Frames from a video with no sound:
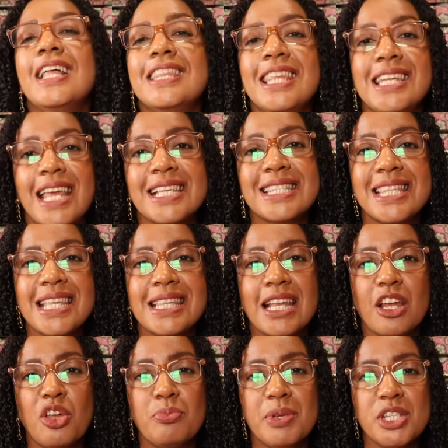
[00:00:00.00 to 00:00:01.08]
The next thing that
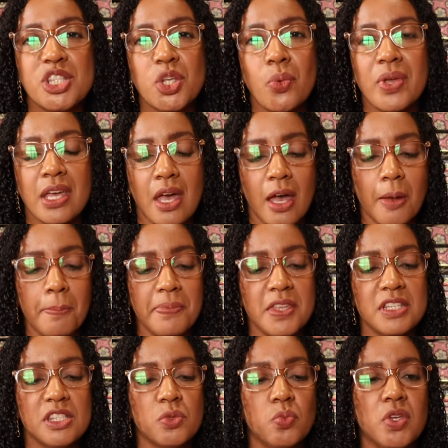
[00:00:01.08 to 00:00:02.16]
I'll be sewing up
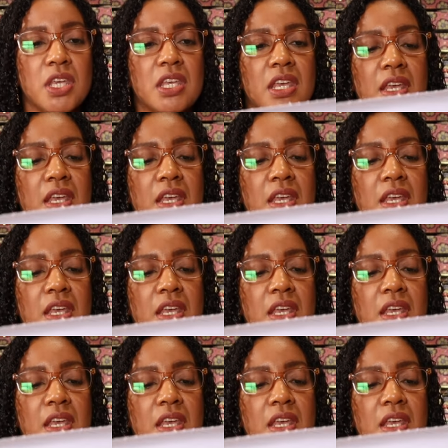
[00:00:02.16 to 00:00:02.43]
this week